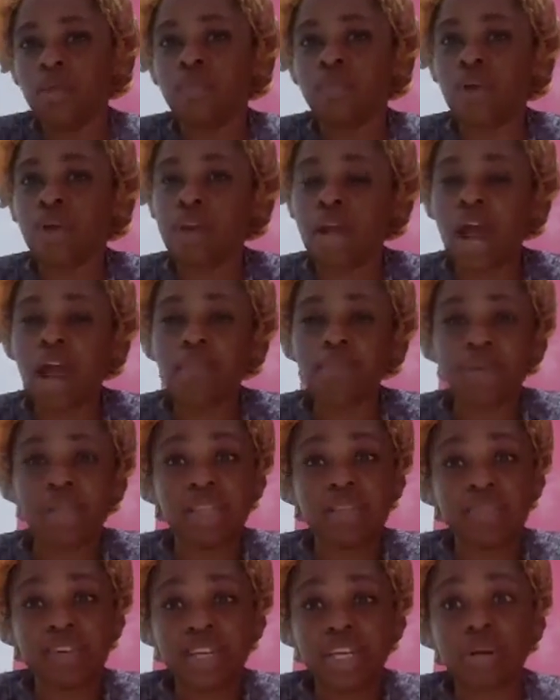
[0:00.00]
They're not
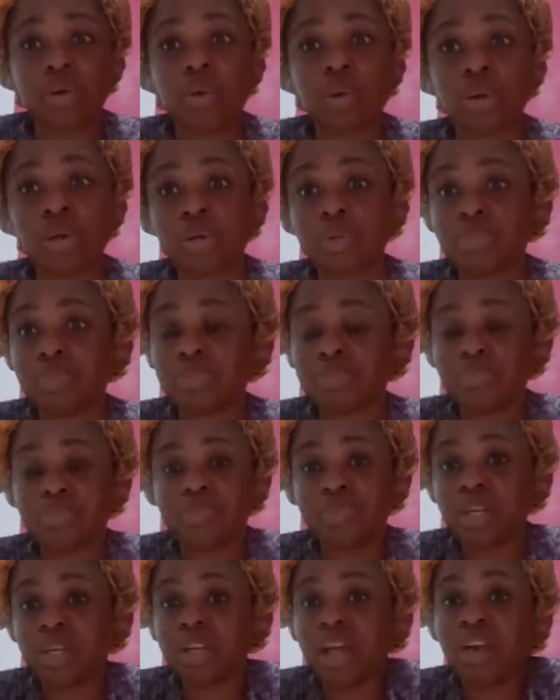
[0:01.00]
relevant
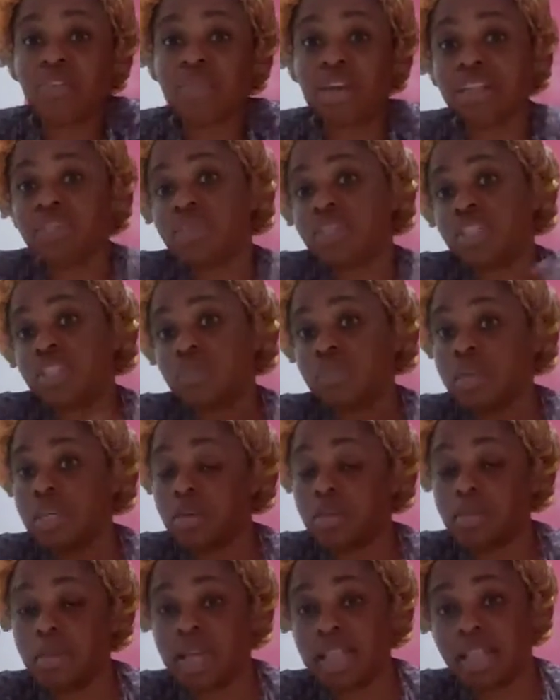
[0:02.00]
to
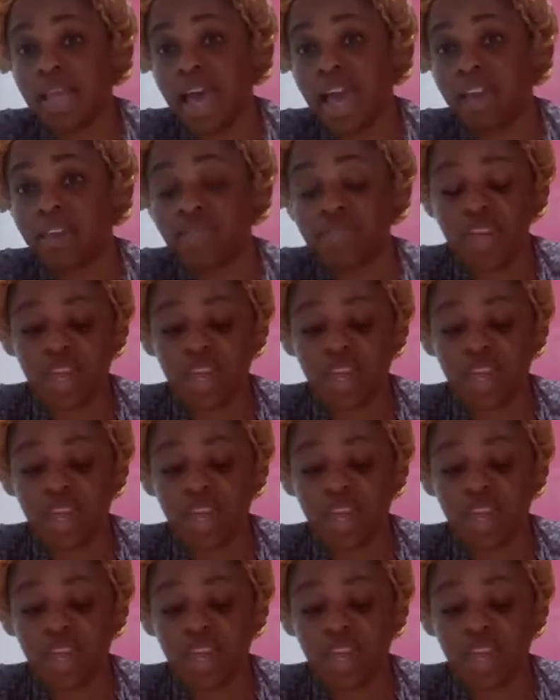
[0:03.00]
me or my life.